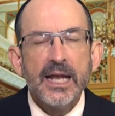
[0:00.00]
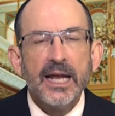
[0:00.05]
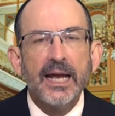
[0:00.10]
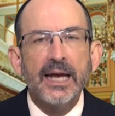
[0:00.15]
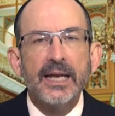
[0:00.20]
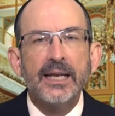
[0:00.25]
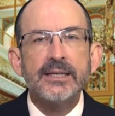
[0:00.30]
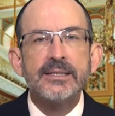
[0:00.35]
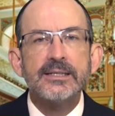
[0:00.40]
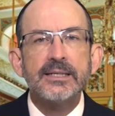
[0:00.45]

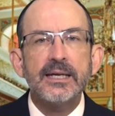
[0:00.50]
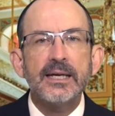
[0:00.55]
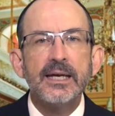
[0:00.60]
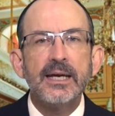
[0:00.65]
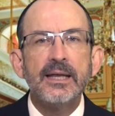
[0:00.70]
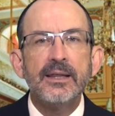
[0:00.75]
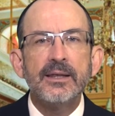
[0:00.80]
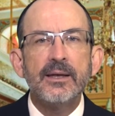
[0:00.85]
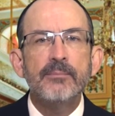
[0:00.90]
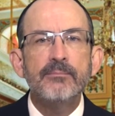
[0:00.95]
It is
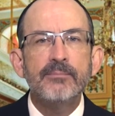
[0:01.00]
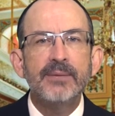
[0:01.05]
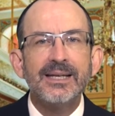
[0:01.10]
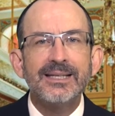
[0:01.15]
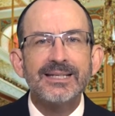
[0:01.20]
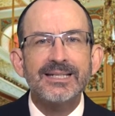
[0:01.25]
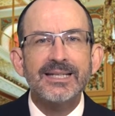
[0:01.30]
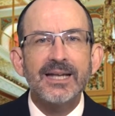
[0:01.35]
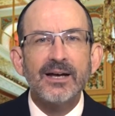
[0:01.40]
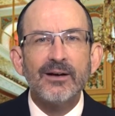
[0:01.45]
in the
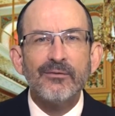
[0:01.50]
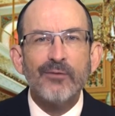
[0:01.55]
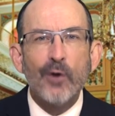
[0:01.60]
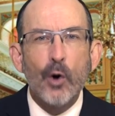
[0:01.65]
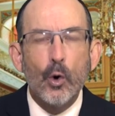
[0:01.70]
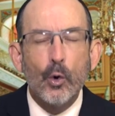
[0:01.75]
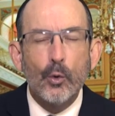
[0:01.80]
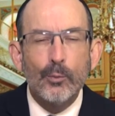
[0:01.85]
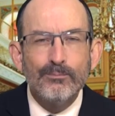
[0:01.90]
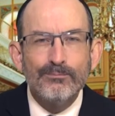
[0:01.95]
midst of
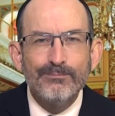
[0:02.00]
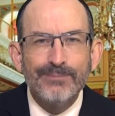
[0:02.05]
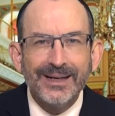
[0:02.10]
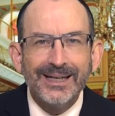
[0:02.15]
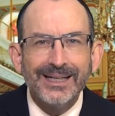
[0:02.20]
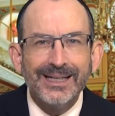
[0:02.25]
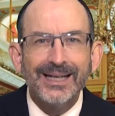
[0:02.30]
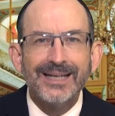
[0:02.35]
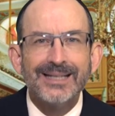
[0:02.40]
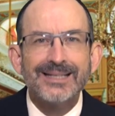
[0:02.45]

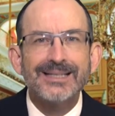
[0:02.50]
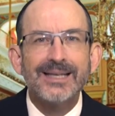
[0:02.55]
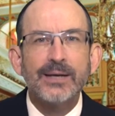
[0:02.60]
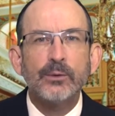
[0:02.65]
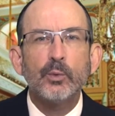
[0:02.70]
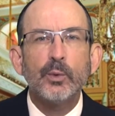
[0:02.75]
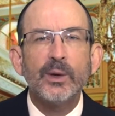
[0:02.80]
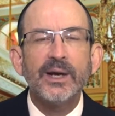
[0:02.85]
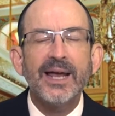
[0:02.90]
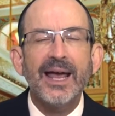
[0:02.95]
obedience
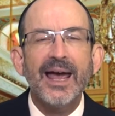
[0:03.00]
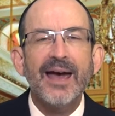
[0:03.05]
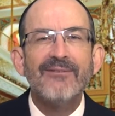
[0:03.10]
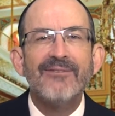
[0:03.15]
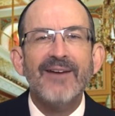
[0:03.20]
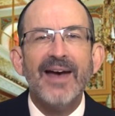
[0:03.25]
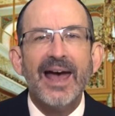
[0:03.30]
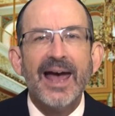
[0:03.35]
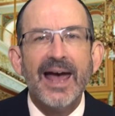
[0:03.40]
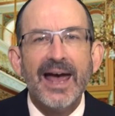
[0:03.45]
that we
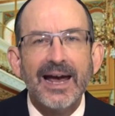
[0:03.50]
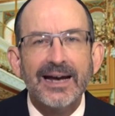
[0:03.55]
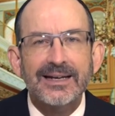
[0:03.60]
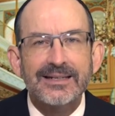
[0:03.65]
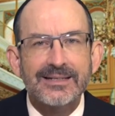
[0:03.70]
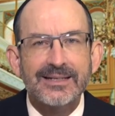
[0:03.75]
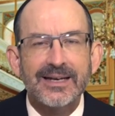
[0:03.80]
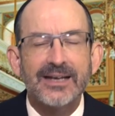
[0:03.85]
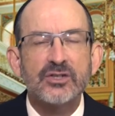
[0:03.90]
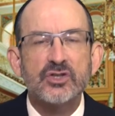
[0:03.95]
have
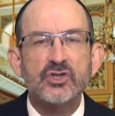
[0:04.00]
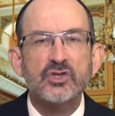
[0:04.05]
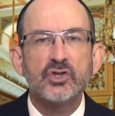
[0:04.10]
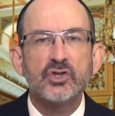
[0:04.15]
access